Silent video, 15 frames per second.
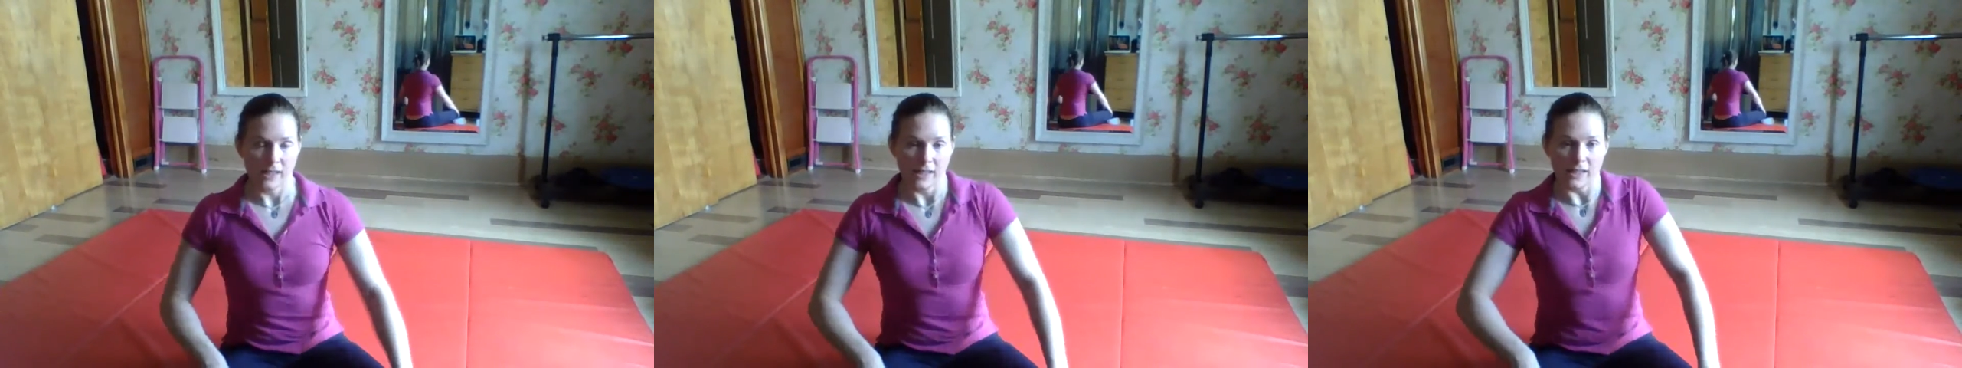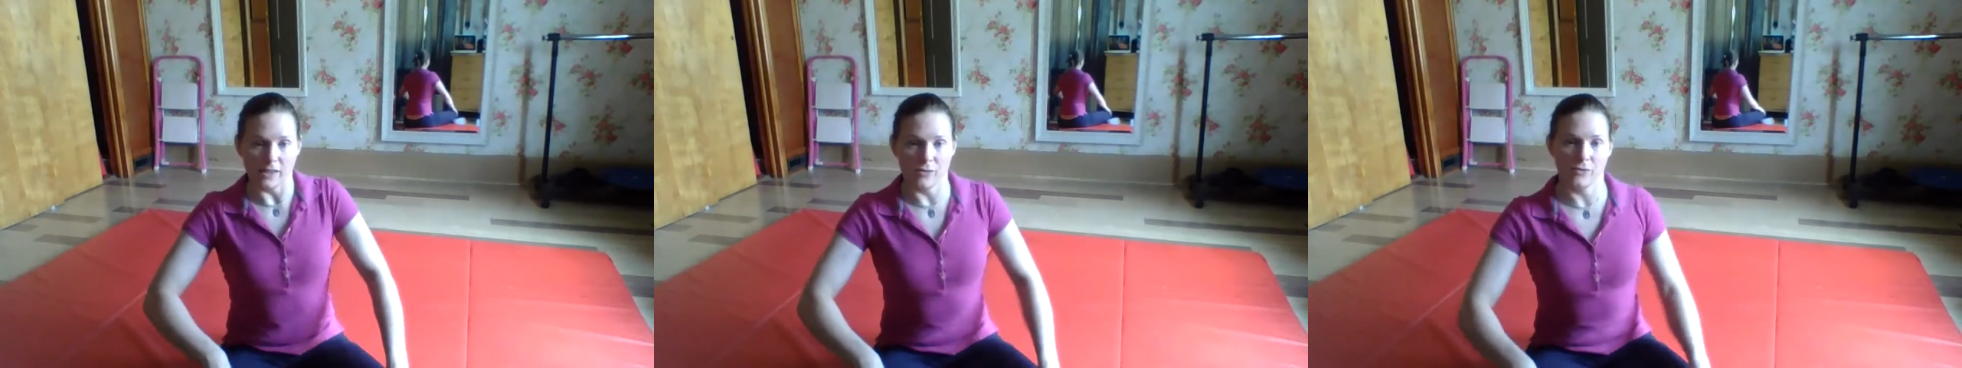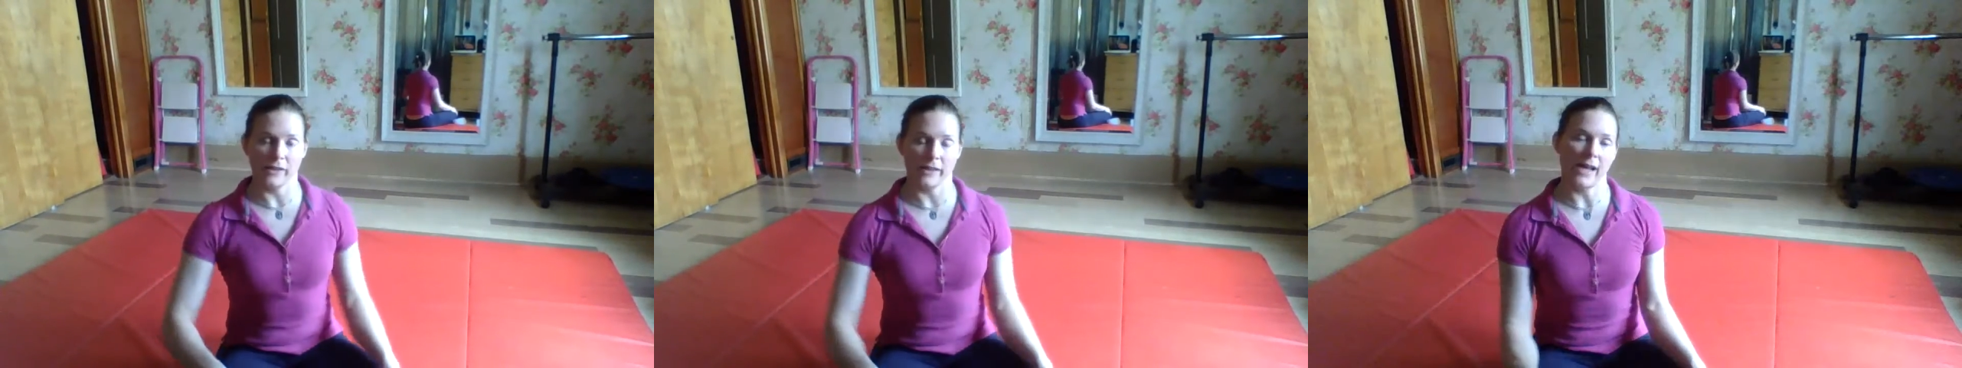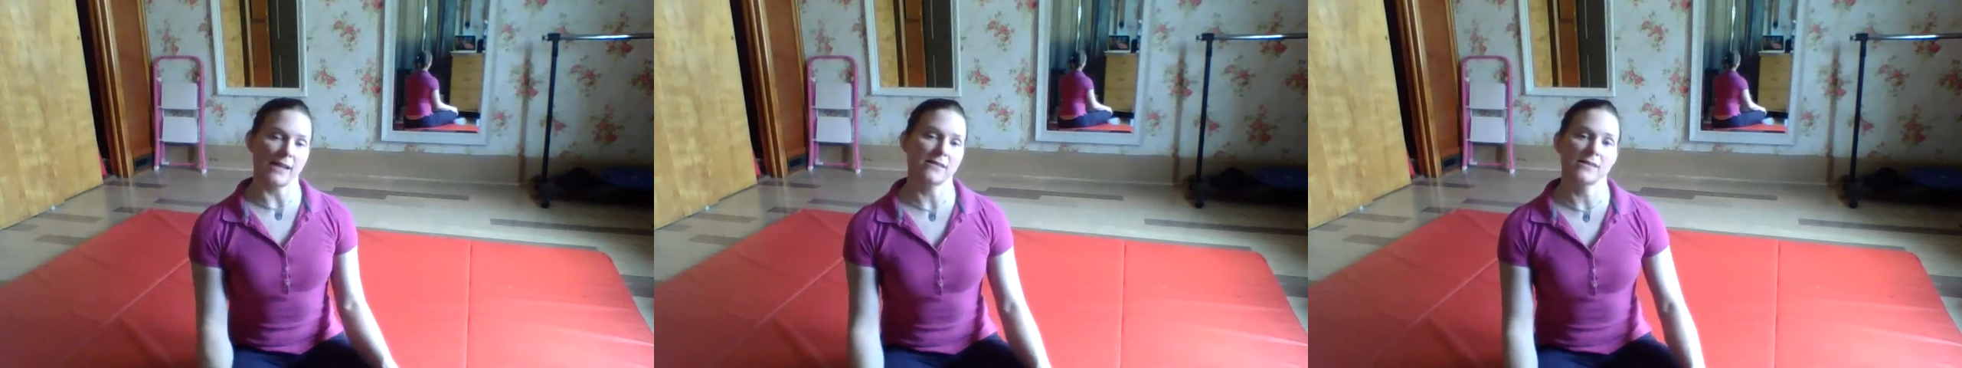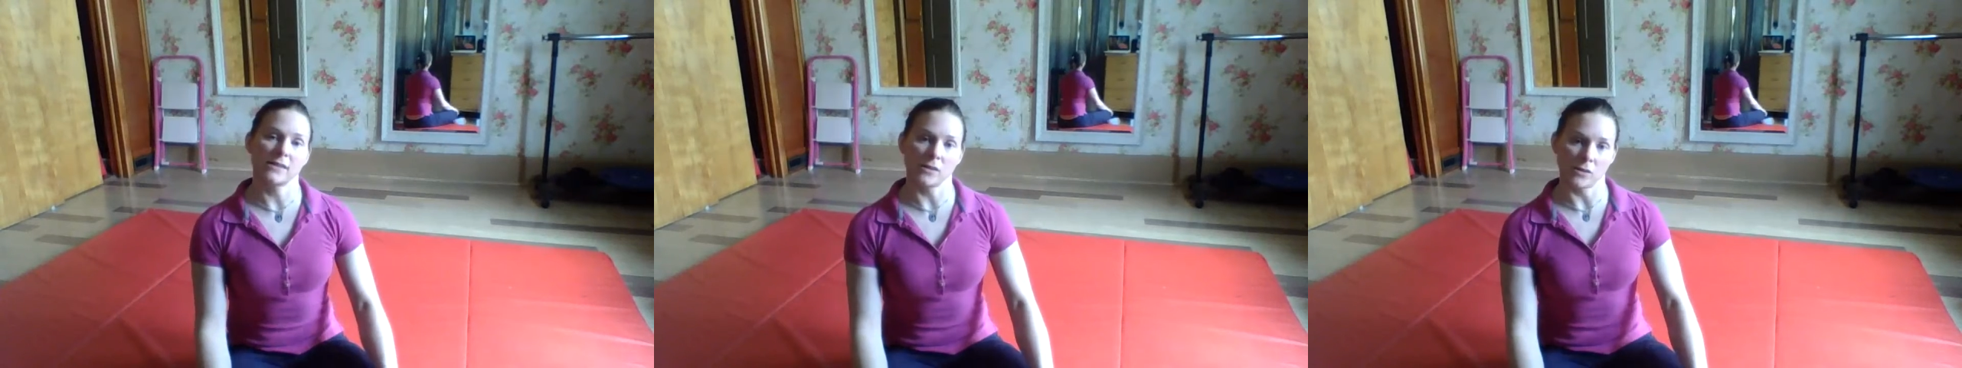is
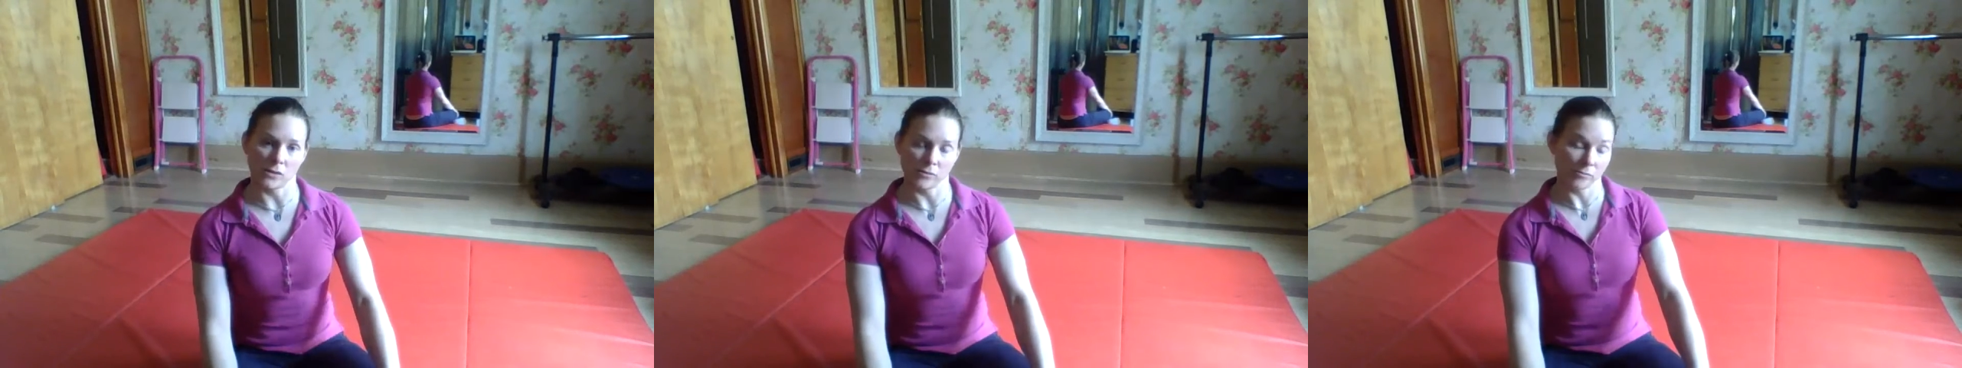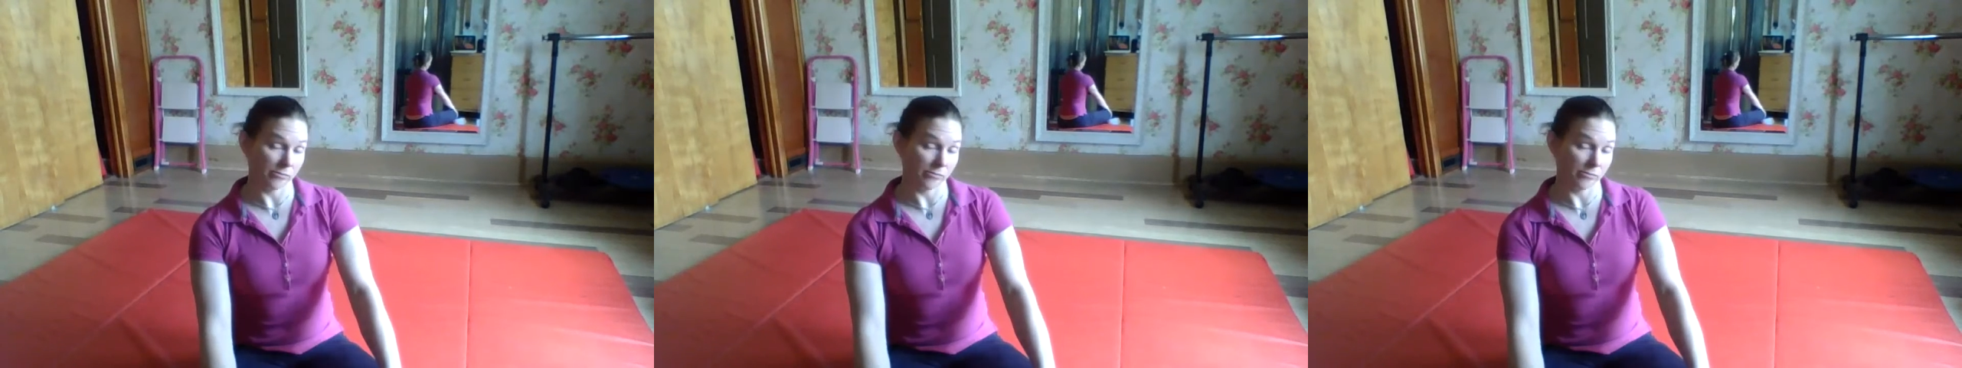relaxed and